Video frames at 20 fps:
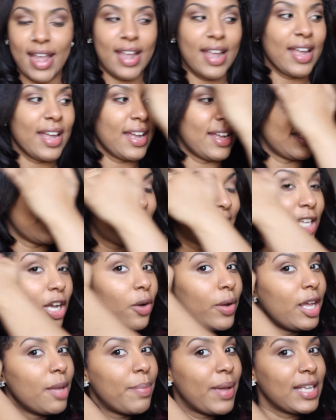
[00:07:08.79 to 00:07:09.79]
and
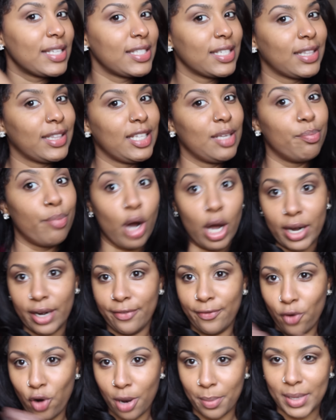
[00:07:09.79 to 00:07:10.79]
so it basically bought
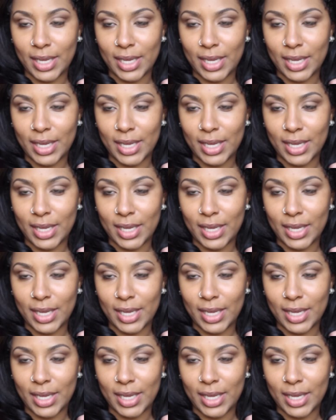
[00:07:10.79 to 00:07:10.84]
it for